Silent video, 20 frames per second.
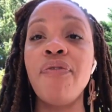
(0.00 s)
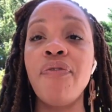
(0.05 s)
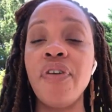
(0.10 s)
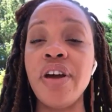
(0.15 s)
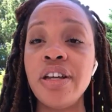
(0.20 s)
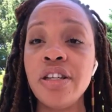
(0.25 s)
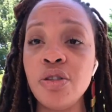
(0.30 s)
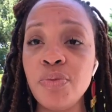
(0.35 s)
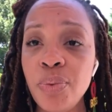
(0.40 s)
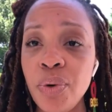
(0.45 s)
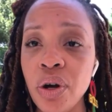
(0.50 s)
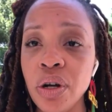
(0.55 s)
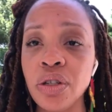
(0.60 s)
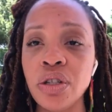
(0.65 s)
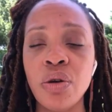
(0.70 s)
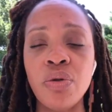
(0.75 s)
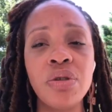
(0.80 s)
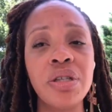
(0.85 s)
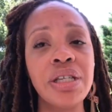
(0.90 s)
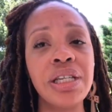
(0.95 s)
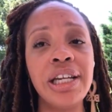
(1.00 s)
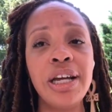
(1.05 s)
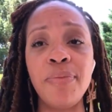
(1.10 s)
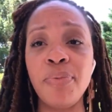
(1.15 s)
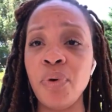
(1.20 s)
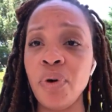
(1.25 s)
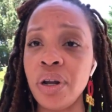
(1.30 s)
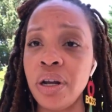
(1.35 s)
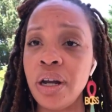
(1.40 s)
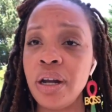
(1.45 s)
Facebook, don't
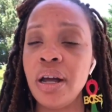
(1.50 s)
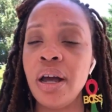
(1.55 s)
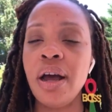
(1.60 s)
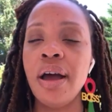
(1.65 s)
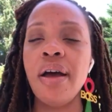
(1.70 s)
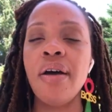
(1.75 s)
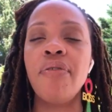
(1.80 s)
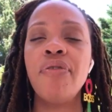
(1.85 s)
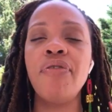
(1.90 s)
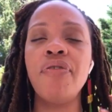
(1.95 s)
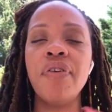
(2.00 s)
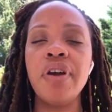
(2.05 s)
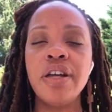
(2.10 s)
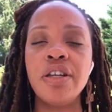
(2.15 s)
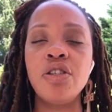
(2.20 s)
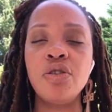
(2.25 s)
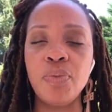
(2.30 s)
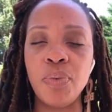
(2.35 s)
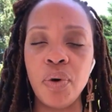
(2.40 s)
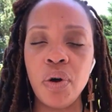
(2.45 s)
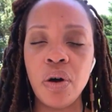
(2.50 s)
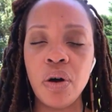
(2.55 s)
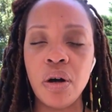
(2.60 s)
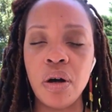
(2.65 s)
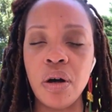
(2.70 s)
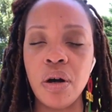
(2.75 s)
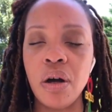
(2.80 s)
sleep on it. Facebook